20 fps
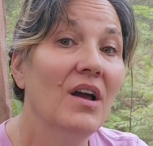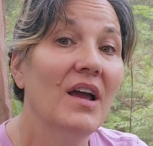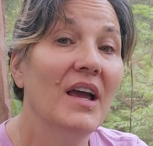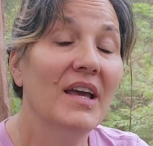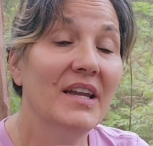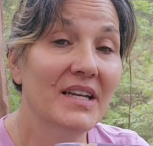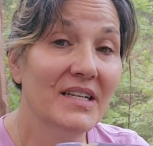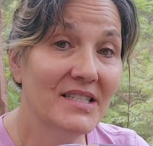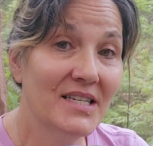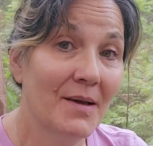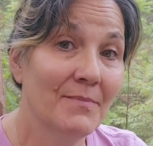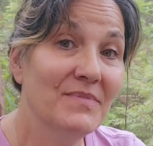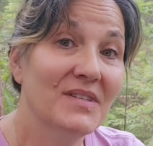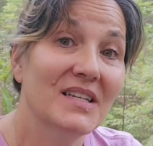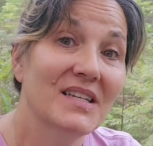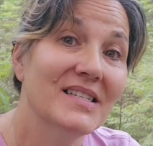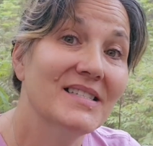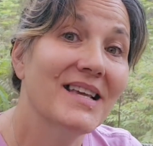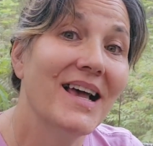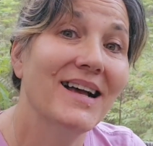an
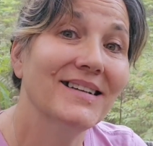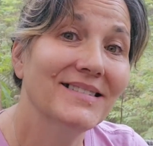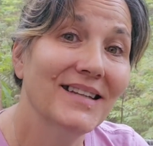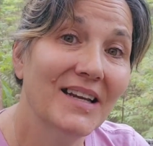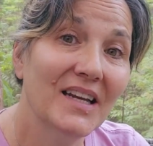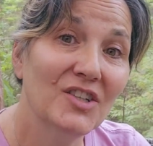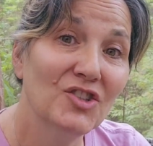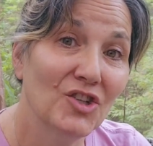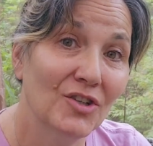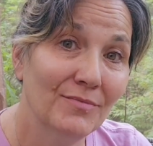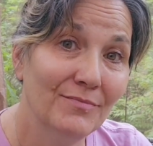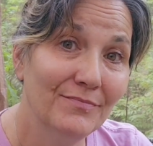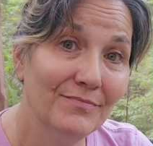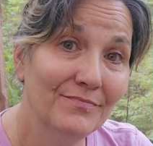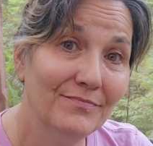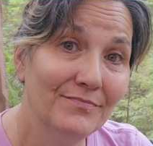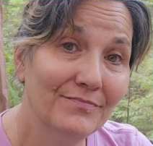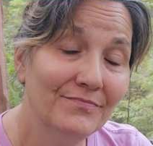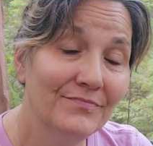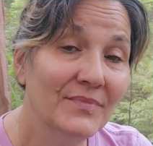attempted assassination.
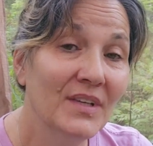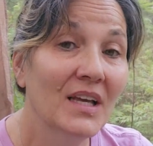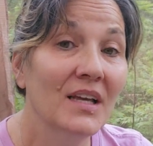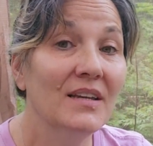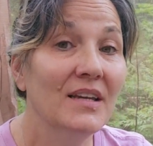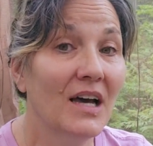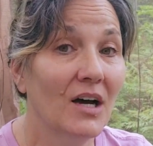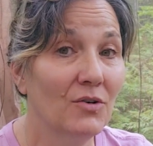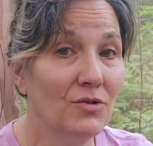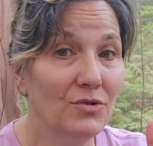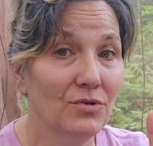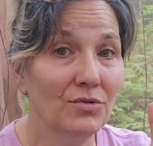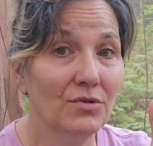Now